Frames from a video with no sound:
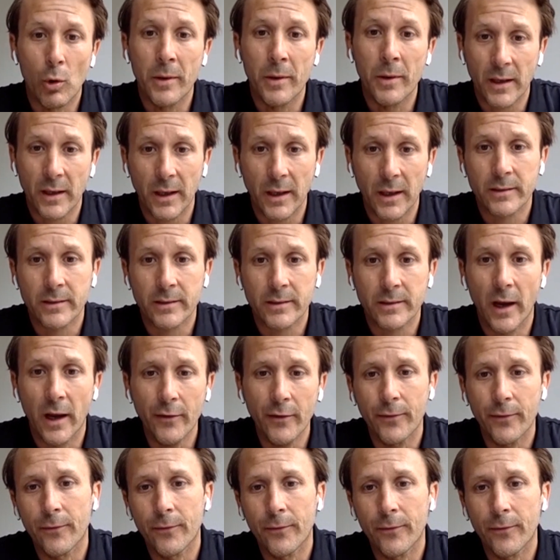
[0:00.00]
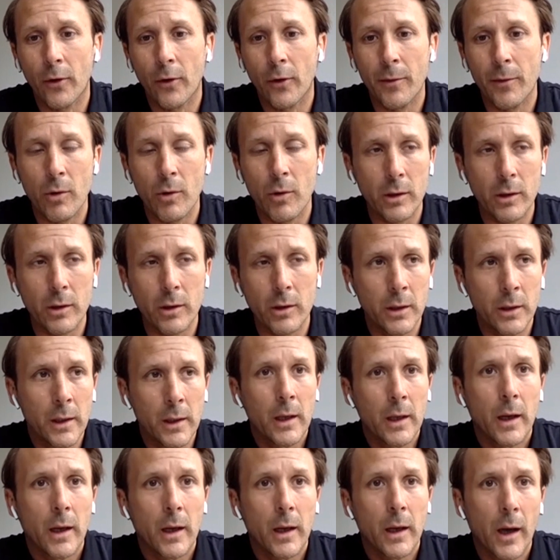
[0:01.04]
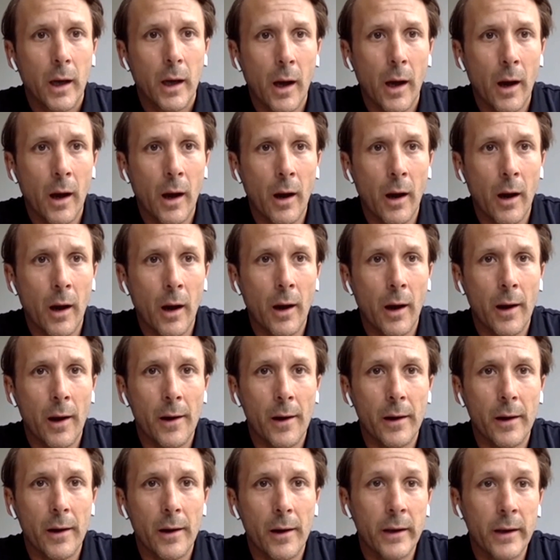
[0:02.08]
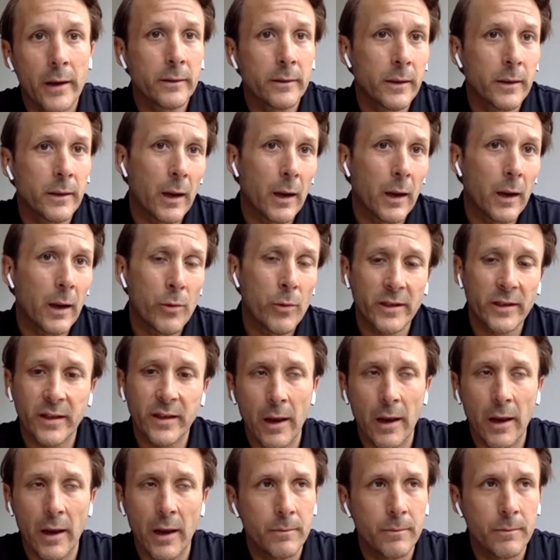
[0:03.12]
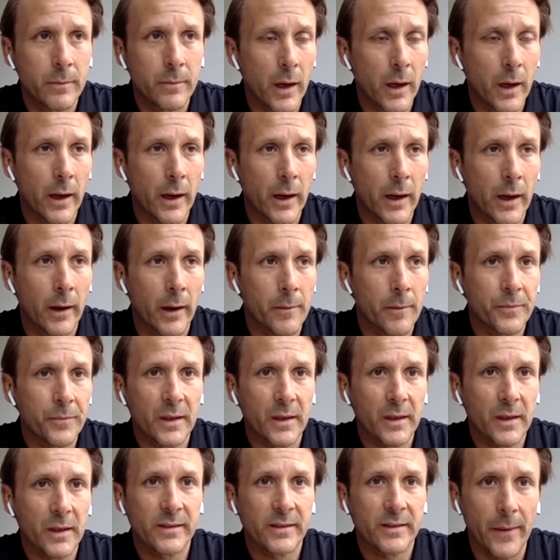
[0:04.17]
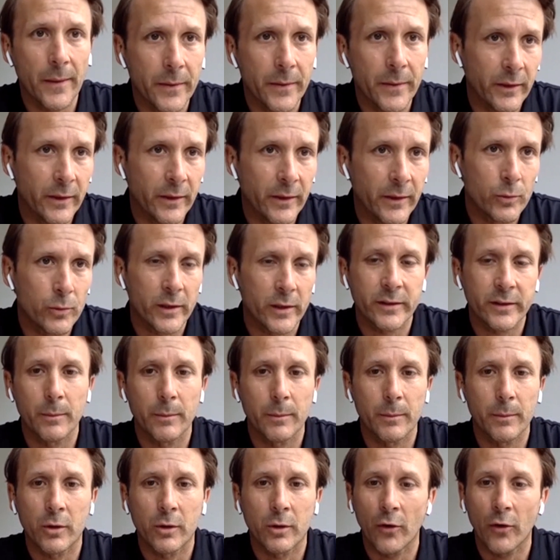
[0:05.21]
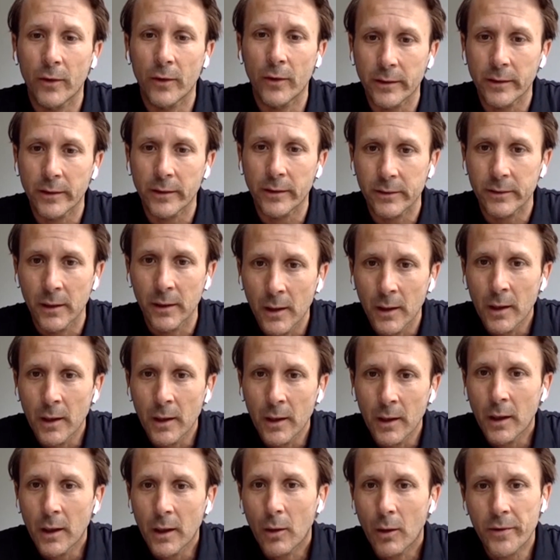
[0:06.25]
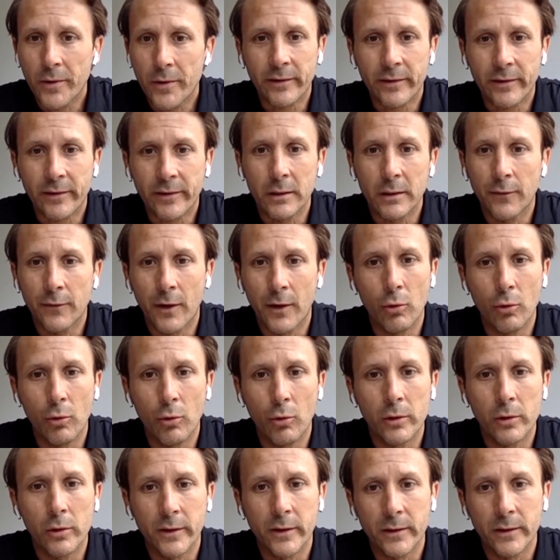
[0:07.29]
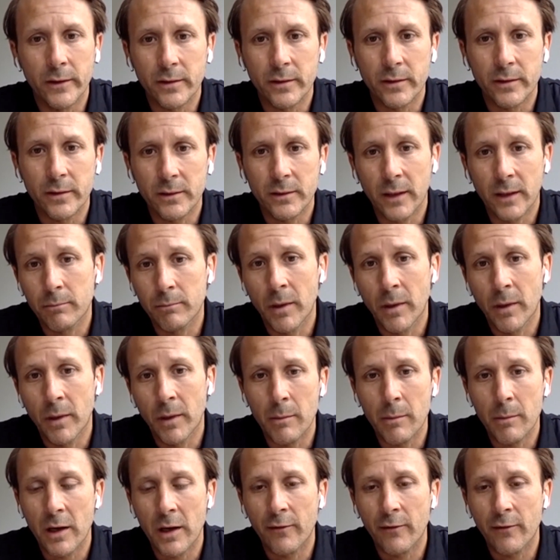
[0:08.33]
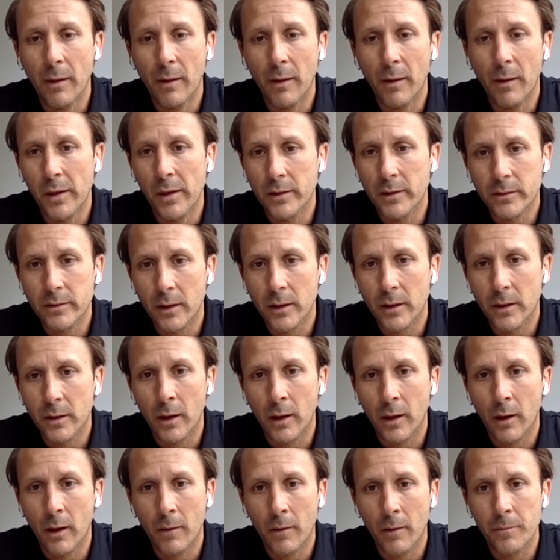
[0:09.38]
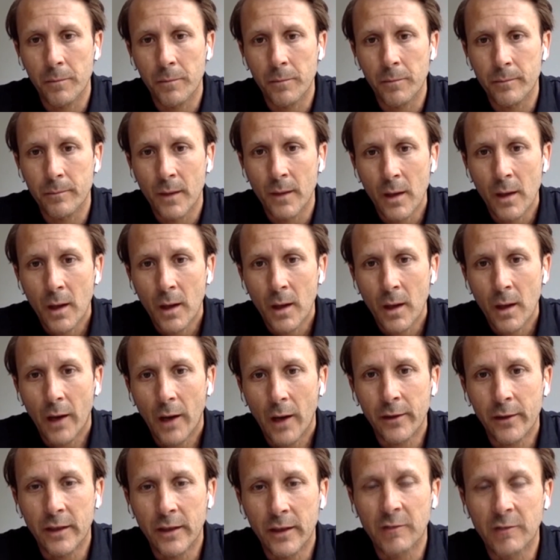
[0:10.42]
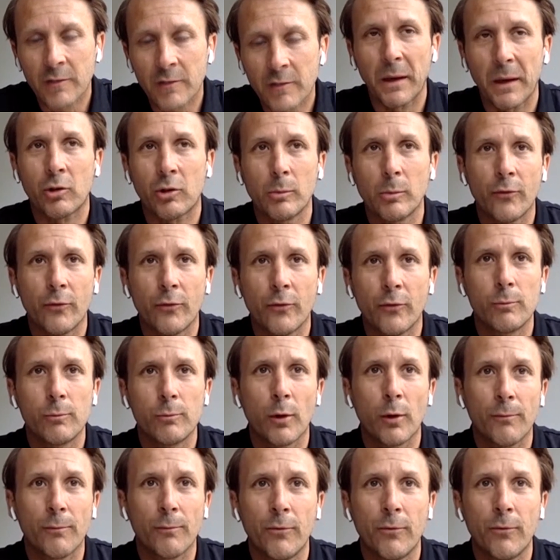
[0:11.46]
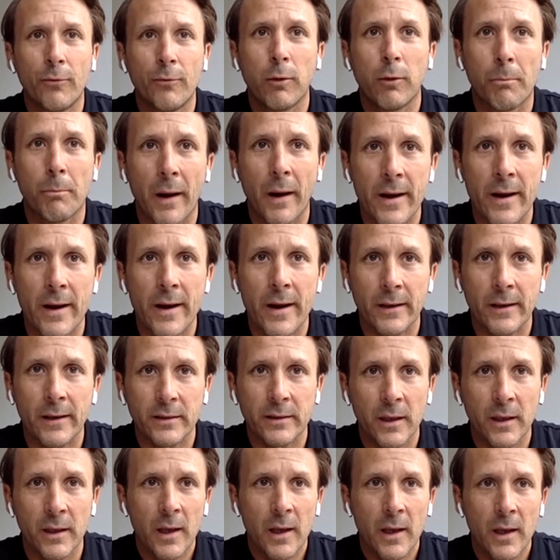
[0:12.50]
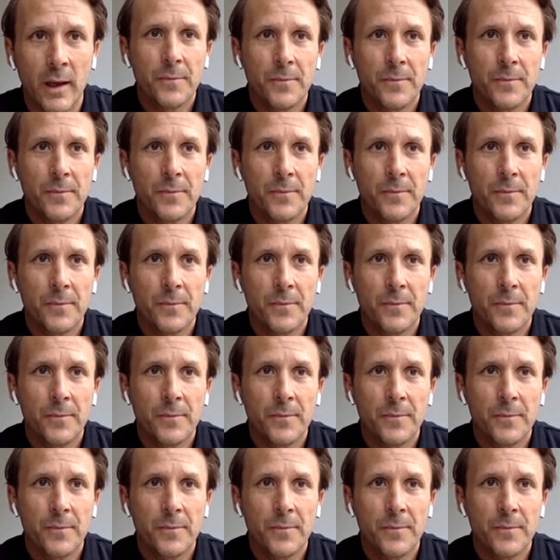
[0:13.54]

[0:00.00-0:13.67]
will be safe for everyone. And with the same sadness, with the same toughness, with the same difficulties that many families. I think the spectrum of football players